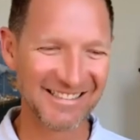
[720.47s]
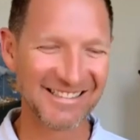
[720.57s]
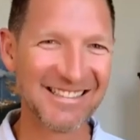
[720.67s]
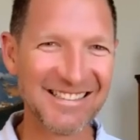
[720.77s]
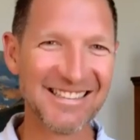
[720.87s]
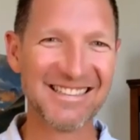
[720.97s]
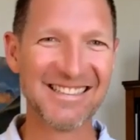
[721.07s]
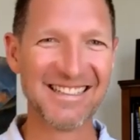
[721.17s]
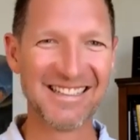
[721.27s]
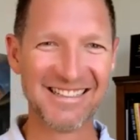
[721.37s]

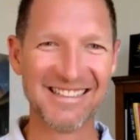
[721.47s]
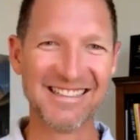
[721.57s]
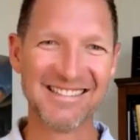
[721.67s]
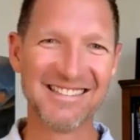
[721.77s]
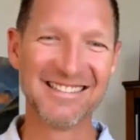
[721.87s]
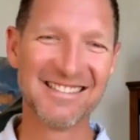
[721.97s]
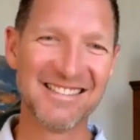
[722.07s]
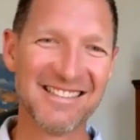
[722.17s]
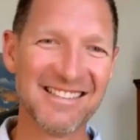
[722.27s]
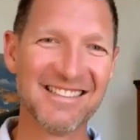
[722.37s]

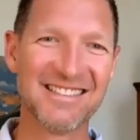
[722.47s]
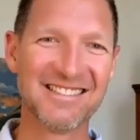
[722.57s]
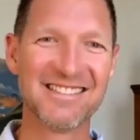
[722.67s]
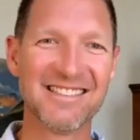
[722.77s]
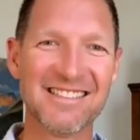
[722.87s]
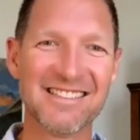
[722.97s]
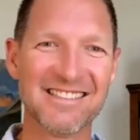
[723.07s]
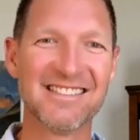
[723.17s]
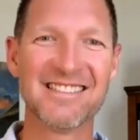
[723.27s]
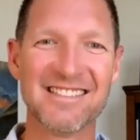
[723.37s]

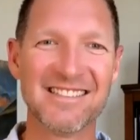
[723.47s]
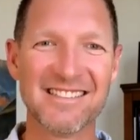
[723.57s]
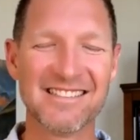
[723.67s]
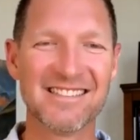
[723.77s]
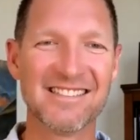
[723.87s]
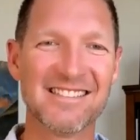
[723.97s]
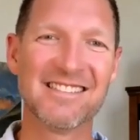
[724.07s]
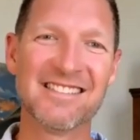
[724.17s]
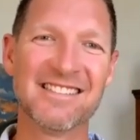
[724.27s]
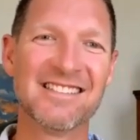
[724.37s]

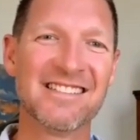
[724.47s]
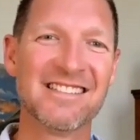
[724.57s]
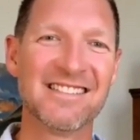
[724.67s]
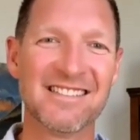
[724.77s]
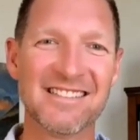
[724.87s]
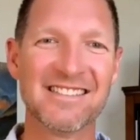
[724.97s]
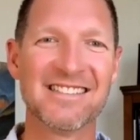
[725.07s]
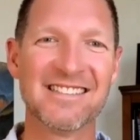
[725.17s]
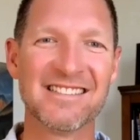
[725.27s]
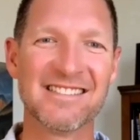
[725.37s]

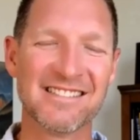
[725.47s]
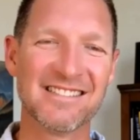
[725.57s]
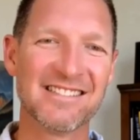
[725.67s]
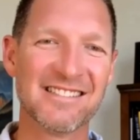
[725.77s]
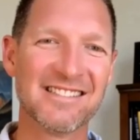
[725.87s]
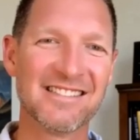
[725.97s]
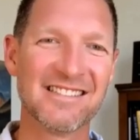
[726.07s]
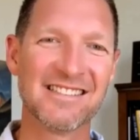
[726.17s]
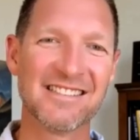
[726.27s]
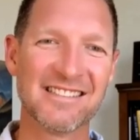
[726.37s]

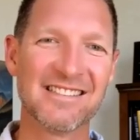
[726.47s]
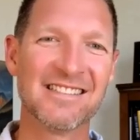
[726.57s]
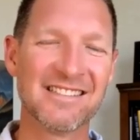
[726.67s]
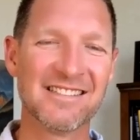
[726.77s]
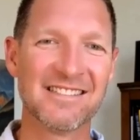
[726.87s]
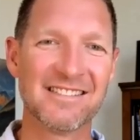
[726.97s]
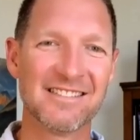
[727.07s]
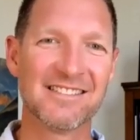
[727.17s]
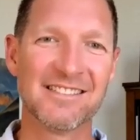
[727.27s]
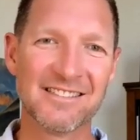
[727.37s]

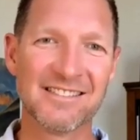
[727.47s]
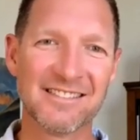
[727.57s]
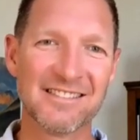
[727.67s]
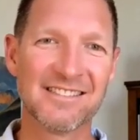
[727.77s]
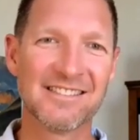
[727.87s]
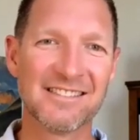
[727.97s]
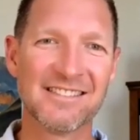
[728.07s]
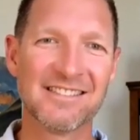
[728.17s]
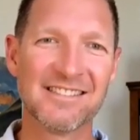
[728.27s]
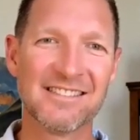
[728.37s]
[no speech]